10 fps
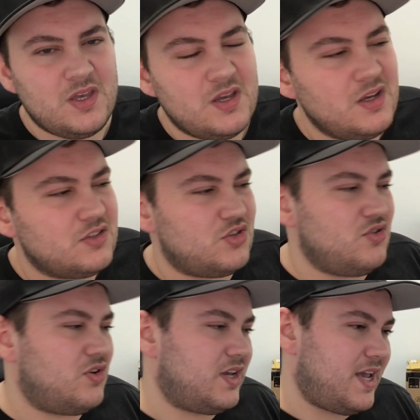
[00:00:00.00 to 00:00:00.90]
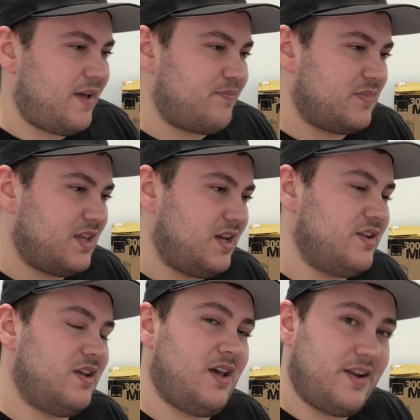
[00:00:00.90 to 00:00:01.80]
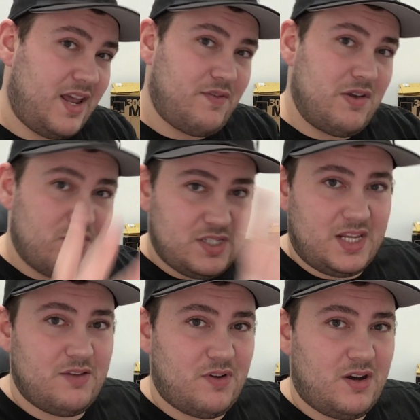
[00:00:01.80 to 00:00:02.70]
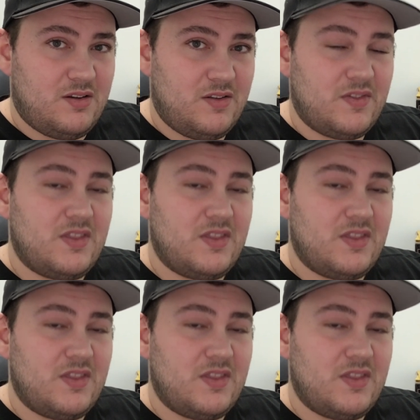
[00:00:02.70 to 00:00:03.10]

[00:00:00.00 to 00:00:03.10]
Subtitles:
So you could get an AV receiver